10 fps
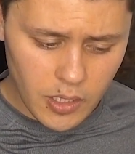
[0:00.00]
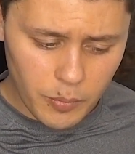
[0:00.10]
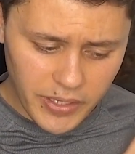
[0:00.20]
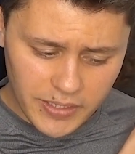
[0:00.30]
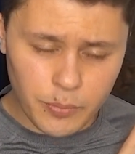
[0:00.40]

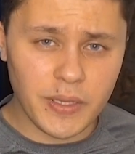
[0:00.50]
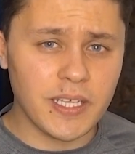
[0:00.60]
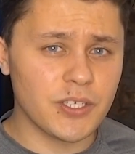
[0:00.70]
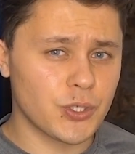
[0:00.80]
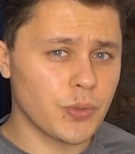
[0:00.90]
But again, the big
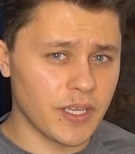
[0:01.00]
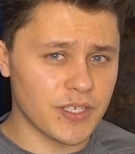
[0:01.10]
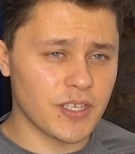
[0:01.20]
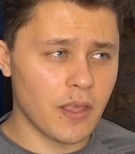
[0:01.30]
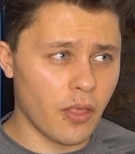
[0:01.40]
issue
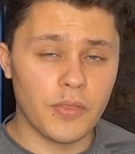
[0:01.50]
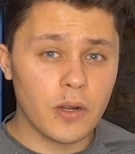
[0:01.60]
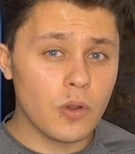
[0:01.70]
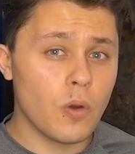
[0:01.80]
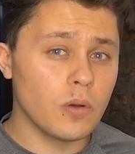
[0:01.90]
is
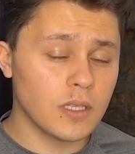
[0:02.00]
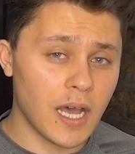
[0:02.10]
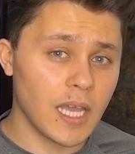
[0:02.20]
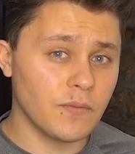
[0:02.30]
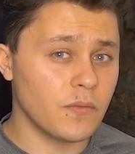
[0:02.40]
they're going
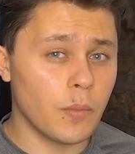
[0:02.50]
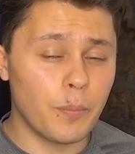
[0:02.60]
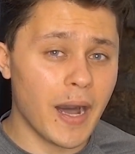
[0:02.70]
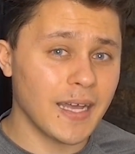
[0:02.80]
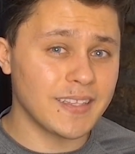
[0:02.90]
live with a
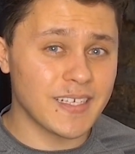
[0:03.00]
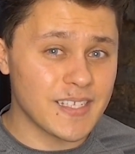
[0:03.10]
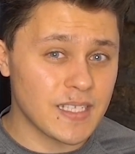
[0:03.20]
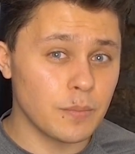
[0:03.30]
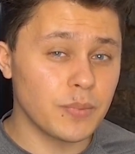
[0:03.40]
bot that
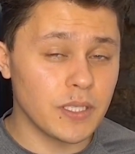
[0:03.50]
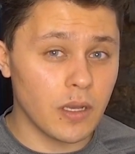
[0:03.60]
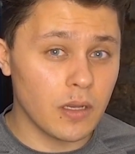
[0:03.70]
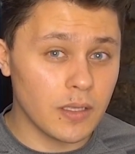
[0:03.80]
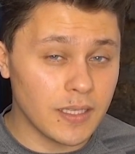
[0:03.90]
is simply
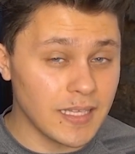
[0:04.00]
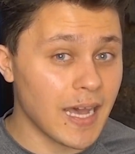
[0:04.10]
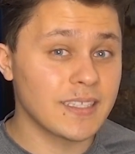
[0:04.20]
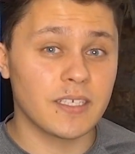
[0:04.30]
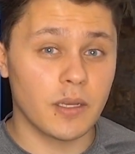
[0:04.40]

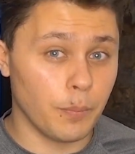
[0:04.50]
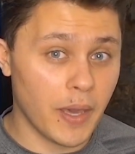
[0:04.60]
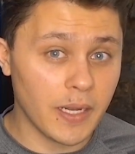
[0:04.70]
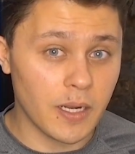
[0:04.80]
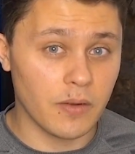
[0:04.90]
not
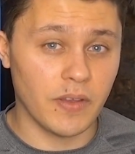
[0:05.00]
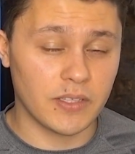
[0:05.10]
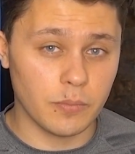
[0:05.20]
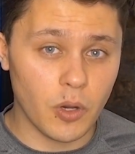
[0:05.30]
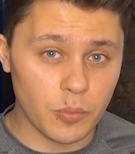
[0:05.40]
competitive at
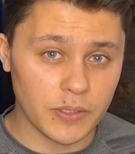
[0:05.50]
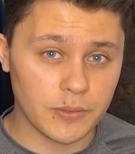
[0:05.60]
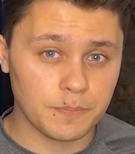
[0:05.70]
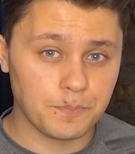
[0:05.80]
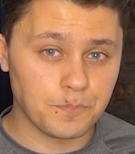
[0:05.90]
the moment.
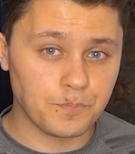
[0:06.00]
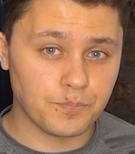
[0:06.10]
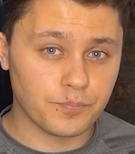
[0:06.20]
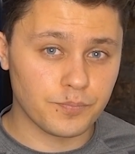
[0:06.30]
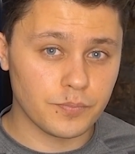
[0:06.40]

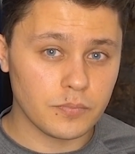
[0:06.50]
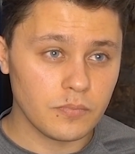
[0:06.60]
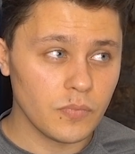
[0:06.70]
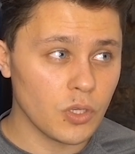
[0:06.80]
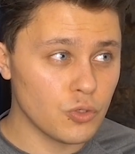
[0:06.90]

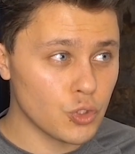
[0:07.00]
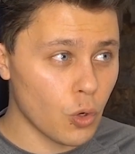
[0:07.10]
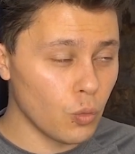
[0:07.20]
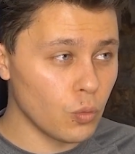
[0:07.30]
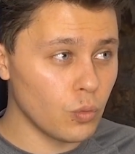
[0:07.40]

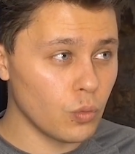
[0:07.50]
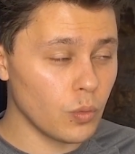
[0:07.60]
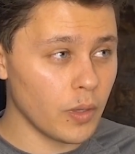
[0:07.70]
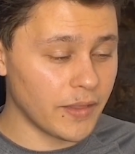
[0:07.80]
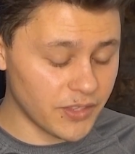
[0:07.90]
So
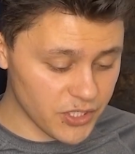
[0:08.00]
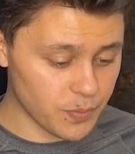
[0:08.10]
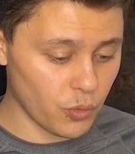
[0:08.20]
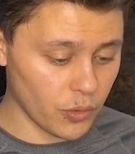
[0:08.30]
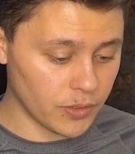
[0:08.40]
at this
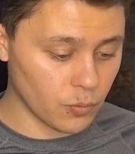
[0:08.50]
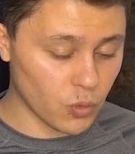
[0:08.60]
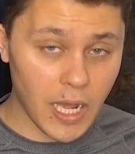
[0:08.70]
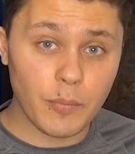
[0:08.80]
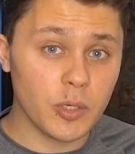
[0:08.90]
point,
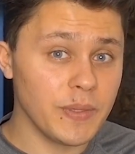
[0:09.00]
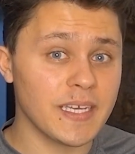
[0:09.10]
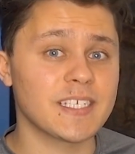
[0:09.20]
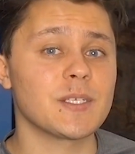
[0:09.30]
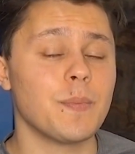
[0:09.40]
what I'm going to be
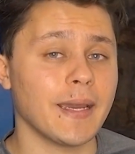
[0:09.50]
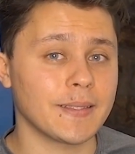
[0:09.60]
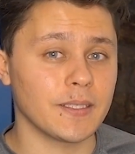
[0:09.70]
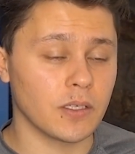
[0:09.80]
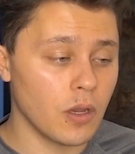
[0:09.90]

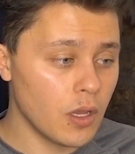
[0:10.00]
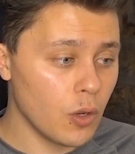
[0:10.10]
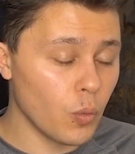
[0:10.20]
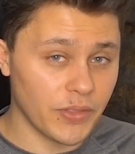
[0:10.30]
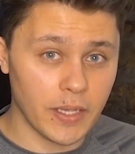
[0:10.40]
expecting
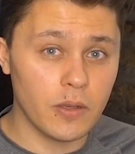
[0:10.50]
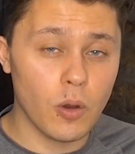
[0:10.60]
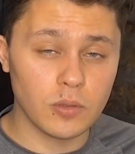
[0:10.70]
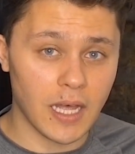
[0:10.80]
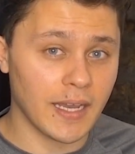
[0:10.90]
when they
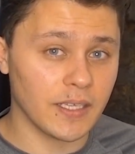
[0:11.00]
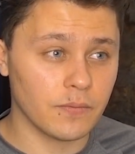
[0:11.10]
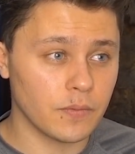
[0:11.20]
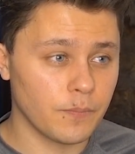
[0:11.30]
go live,